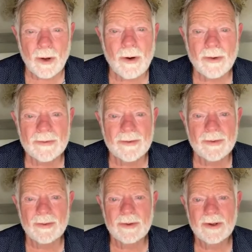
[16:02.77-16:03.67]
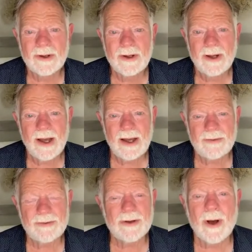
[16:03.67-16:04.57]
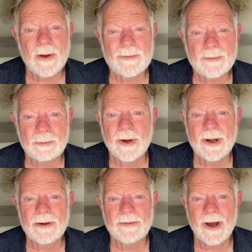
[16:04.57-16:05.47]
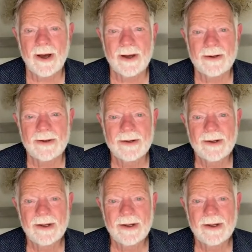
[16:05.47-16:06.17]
called to as the offspring of God